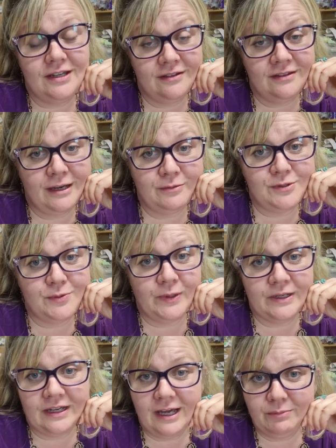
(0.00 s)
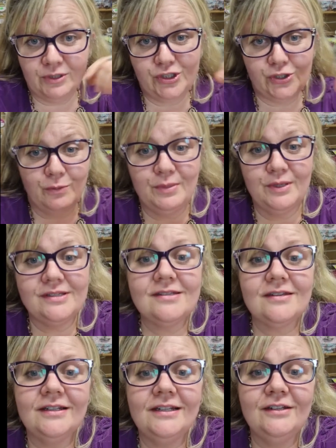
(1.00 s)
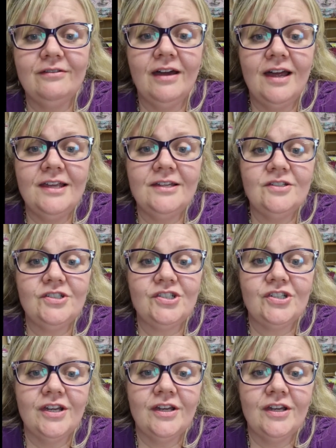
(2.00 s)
That was when I had my shop at Studley Grange.